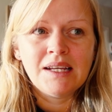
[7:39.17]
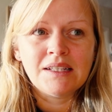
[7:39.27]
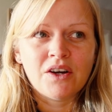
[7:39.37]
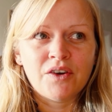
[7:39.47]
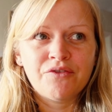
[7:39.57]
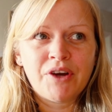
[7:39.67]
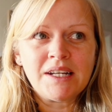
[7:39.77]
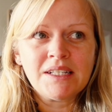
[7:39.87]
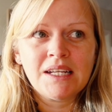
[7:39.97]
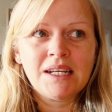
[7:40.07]
he's got
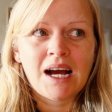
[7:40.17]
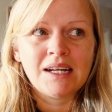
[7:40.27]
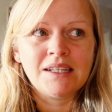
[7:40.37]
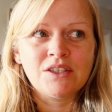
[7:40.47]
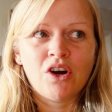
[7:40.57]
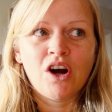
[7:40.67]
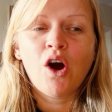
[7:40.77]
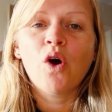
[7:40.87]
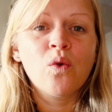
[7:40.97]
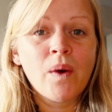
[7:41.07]
friends here and he's got a
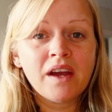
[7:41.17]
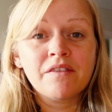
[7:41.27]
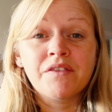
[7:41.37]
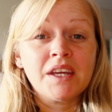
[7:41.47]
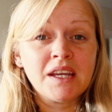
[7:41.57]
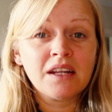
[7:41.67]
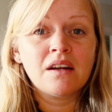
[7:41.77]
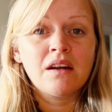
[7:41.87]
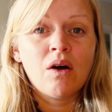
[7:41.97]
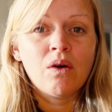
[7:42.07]
whole way of thinking
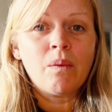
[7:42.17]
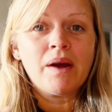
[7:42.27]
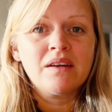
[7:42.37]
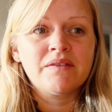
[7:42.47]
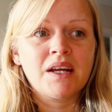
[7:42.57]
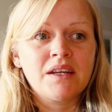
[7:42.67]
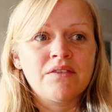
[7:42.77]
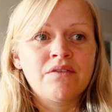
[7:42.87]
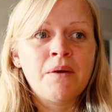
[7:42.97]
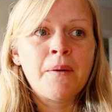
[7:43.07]
and a whole way of
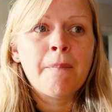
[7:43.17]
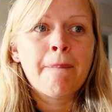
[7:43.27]
life